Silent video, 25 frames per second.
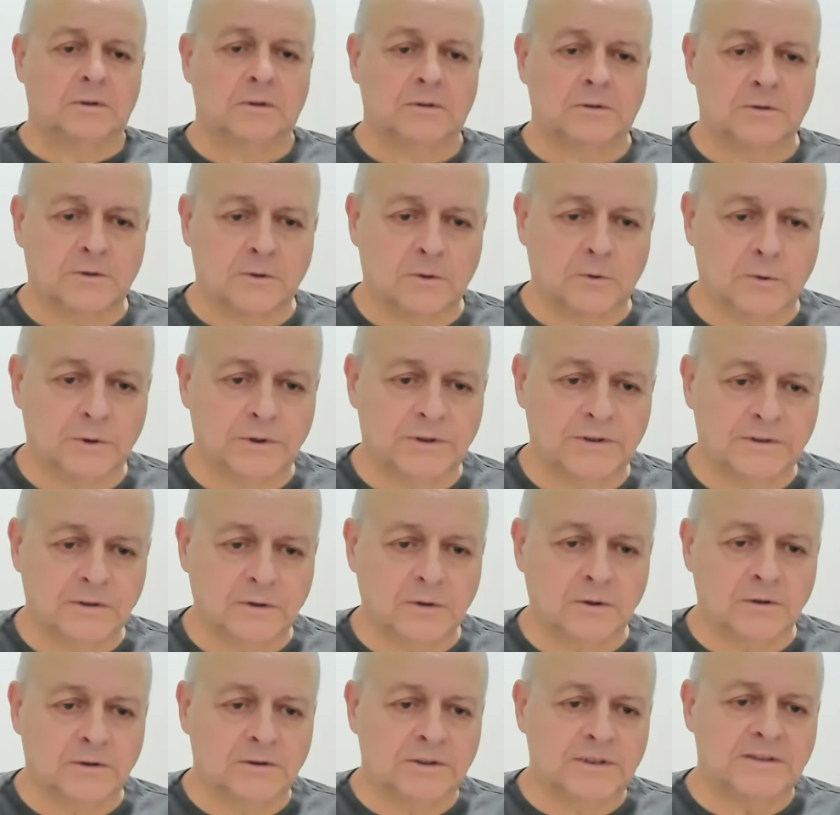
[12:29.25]
So it's
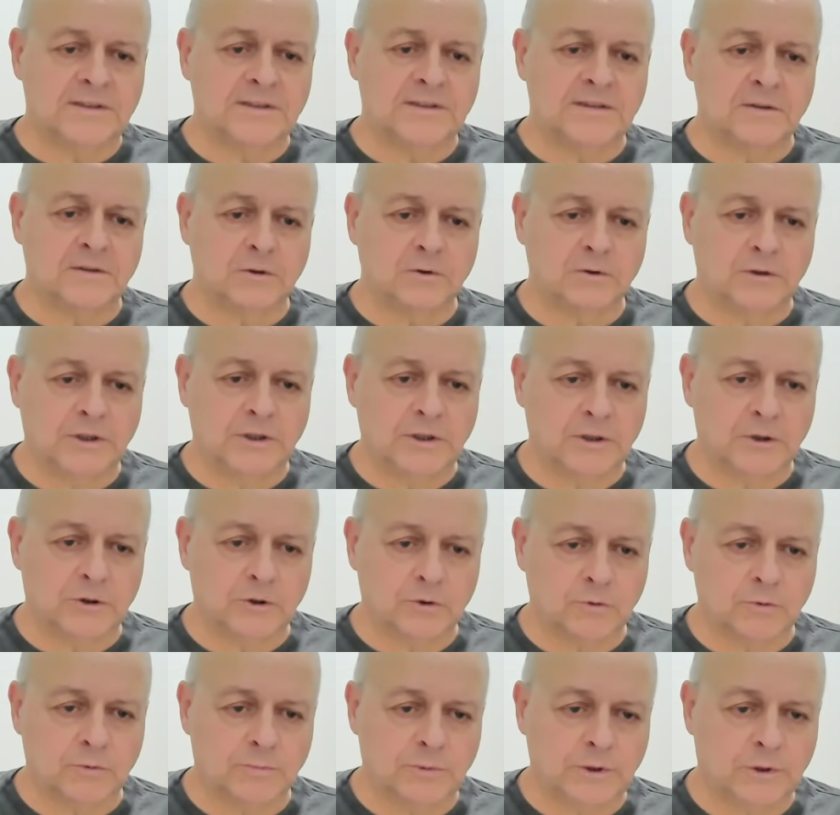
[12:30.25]
not this is not the
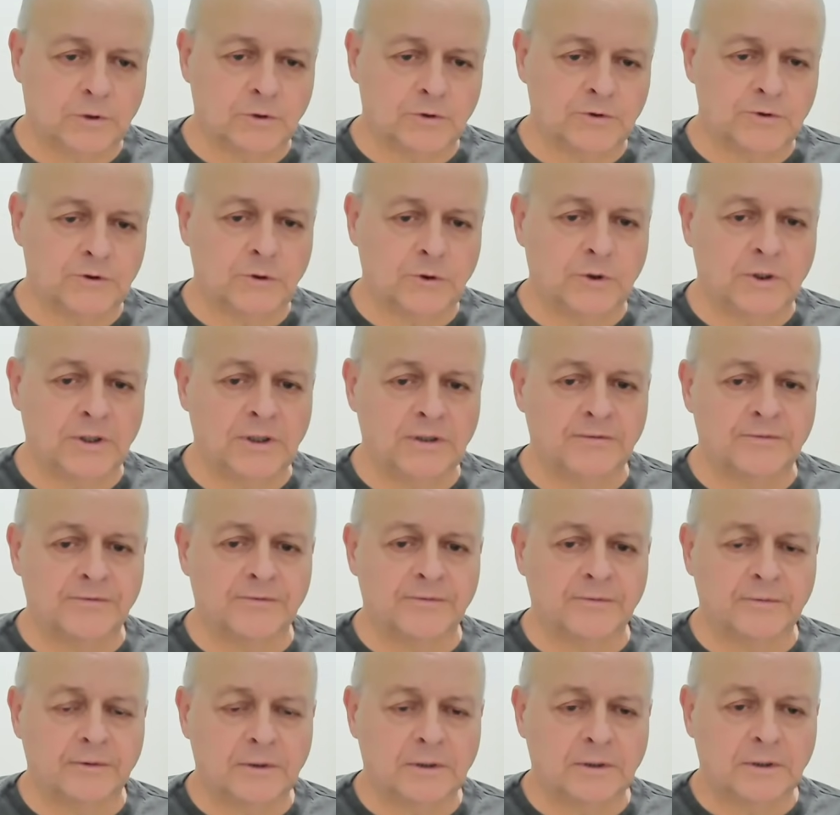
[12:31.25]
issue because you have